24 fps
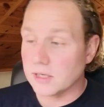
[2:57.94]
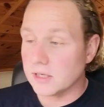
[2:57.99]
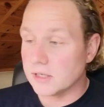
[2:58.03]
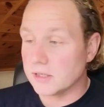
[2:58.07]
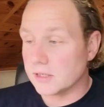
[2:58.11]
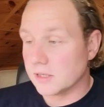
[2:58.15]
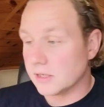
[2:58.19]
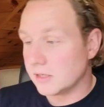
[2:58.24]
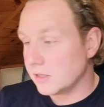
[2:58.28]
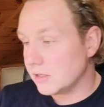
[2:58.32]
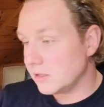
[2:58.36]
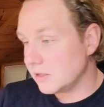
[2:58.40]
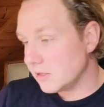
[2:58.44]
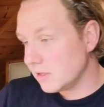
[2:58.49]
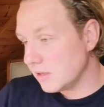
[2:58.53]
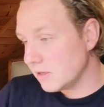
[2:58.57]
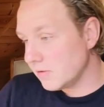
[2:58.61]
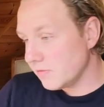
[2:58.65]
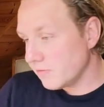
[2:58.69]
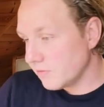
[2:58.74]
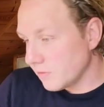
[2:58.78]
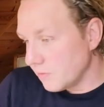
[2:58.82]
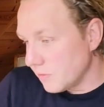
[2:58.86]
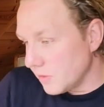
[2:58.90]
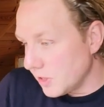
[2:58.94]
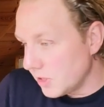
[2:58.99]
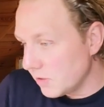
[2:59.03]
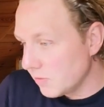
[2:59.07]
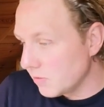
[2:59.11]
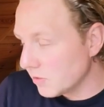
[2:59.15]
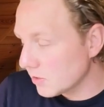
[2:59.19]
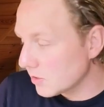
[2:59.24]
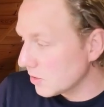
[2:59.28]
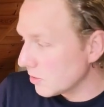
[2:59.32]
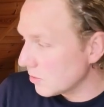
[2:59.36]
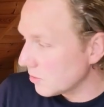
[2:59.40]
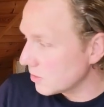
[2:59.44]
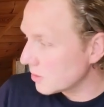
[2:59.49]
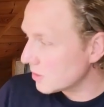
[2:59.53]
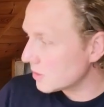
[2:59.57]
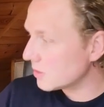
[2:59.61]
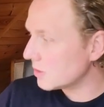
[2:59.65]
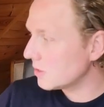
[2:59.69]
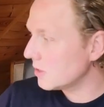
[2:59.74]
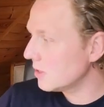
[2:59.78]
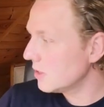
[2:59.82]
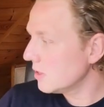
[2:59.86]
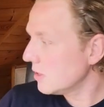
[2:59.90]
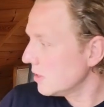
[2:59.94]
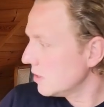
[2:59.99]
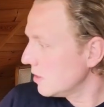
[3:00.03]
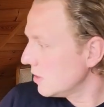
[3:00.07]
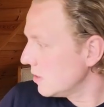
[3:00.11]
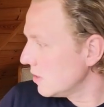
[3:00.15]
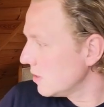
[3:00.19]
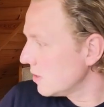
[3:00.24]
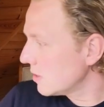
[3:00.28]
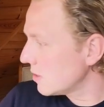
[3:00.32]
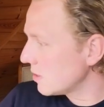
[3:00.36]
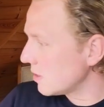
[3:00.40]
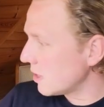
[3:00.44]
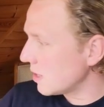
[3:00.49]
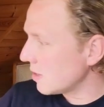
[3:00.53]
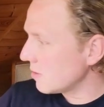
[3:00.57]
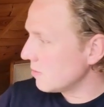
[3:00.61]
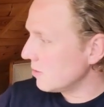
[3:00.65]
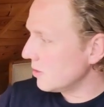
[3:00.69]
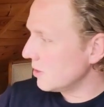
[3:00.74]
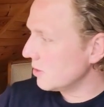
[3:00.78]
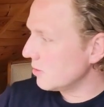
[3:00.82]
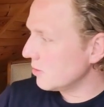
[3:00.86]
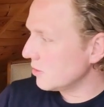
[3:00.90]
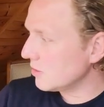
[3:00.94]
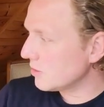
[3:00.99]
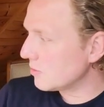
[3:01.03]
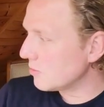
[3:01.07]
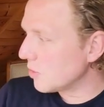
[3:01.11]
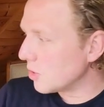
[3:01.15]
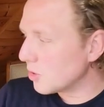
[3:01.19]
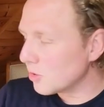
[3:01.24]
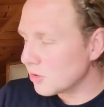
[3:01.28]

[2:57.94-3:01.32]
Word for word: it is, and uh, for me, it was always, yeah, one of the